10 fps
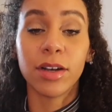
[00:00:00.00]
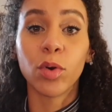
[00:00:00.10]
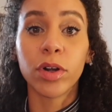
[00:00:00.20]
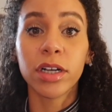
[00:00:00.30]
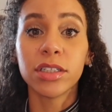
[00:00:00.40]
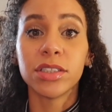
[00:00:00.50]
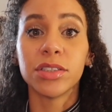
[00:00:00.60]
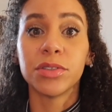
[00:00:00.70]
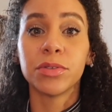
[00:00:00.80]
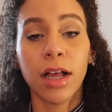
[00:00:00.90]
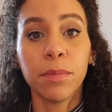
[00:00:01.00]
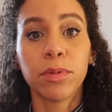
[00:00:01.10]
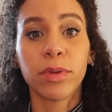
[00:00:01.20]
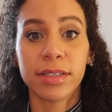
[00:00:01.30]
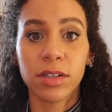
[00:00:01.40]
order to
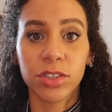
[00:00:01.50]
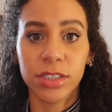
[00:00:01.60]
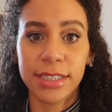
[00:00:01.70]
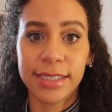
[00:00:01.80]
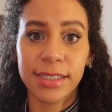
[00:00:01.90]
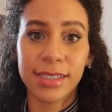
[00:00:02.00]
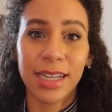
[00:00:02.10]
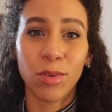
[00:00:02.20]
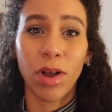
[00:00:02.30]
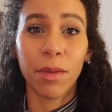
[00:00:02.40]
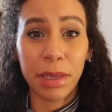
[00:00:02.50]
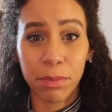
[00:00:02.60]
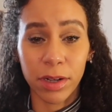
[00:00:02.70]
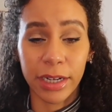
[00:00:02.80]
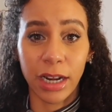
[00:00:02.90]
help with social distancing while
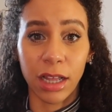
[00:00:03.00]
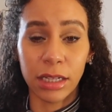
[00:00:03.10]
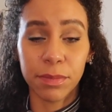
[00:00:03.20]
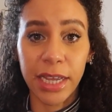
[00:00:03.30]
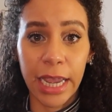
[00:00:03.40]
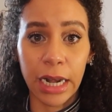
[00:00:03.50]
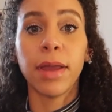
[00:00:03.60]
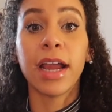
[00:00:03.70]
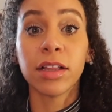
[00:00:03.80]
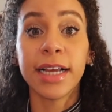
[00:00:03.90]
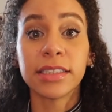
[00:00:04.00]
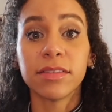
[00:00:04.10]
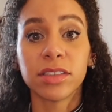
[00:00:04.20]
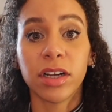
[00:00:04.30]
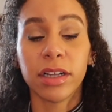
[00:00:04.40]
people are getting on the plane, airlines
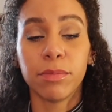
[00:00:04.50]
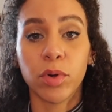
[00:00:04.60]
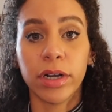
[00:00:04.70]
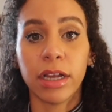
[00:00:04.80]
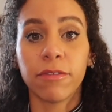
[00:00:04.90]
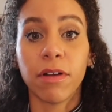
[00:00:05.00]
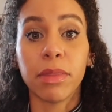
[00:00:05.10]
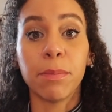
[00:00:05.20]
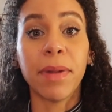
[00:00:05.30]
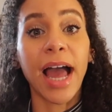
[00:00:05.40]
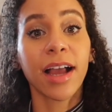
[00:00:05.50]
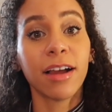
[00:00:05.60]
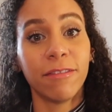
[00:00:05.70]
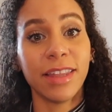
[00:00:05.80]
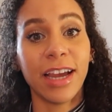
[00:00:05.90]
have started boarding from the back
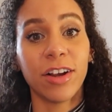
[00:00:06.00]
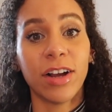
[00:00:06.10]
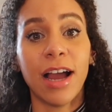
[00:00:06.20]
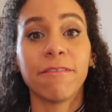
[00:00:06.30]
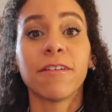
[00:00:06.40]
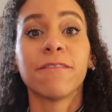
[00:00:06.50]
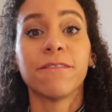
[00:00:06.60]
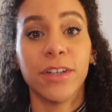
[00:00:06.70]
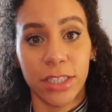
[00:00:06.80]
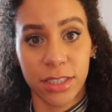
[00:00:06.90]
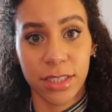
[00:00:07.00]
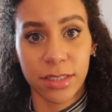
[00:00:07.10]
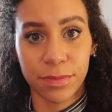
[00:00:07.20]
of the aircraft first.